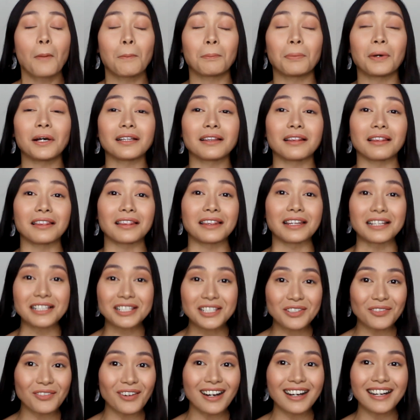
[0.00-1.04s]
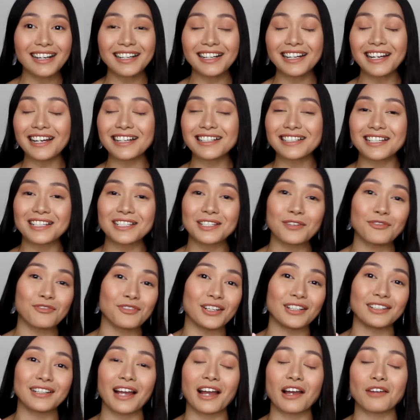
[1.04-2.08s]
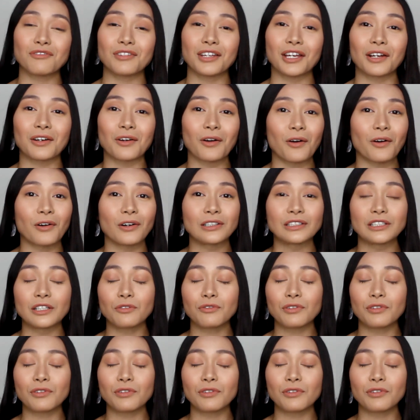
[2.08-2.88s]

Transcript: But this one doesn't feel heavy at all.